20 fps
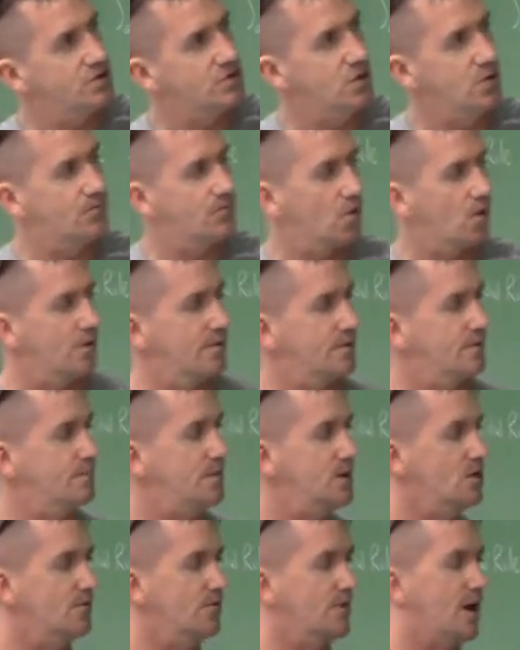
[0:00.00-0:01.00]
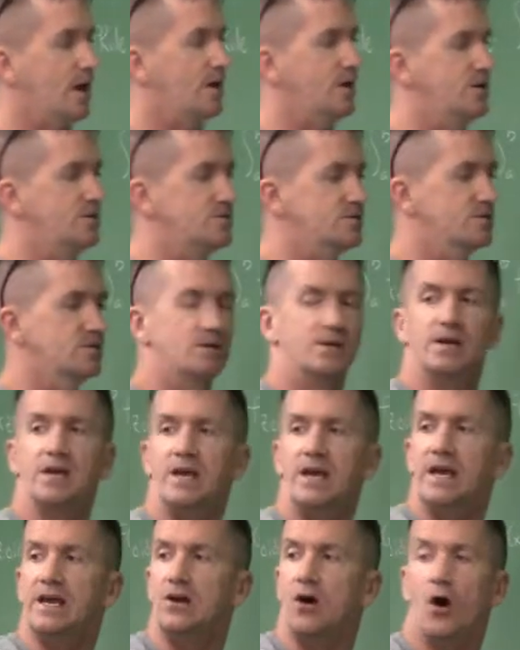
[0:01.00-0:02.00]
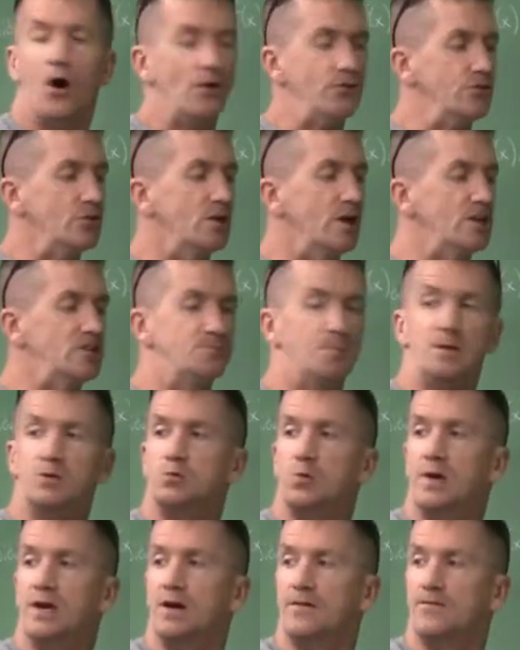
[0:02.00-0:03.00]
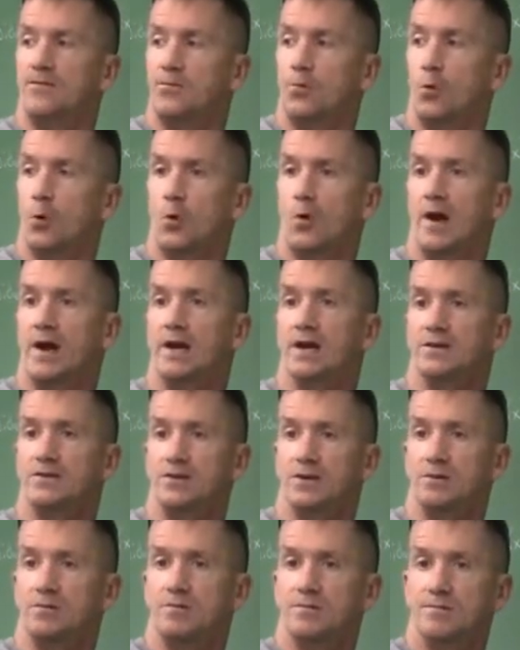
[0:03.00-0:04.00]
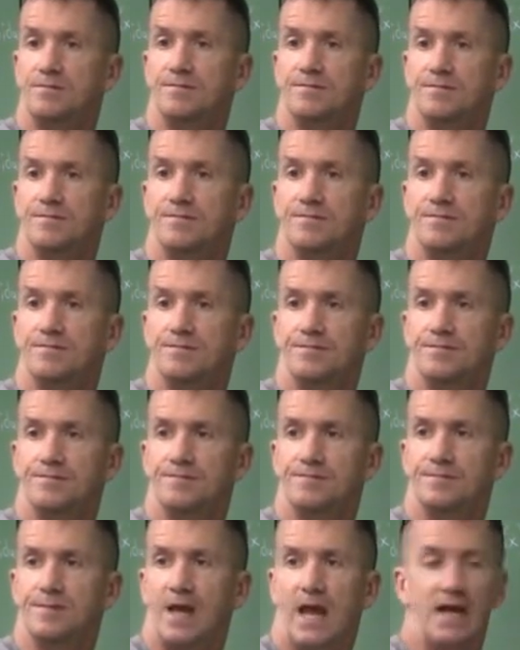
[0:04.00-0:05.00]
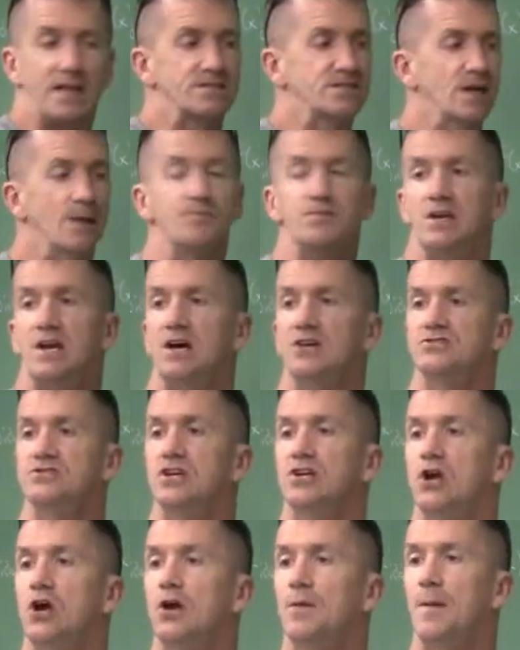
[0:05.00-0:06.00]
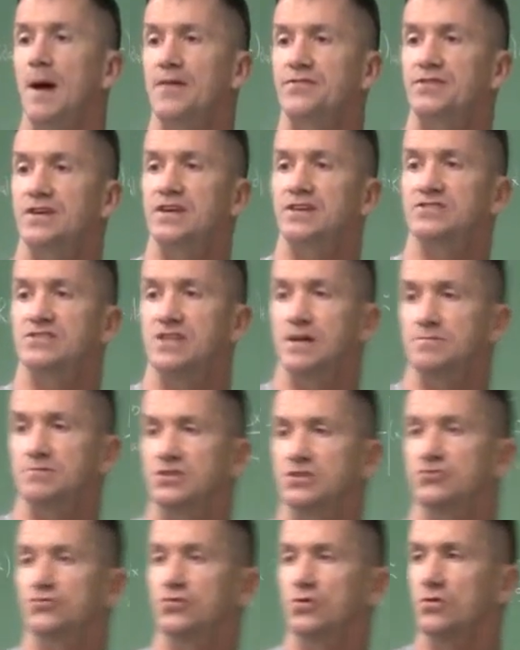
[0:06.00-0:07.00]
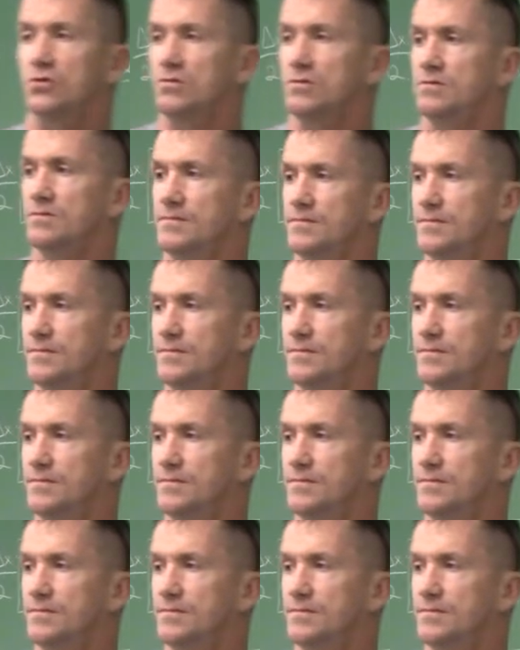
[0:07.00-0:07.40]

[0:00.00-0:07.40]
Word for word: 2 for all the middle values, it alternates between a 4 and a 2. And something else to note about the Simpson's rule,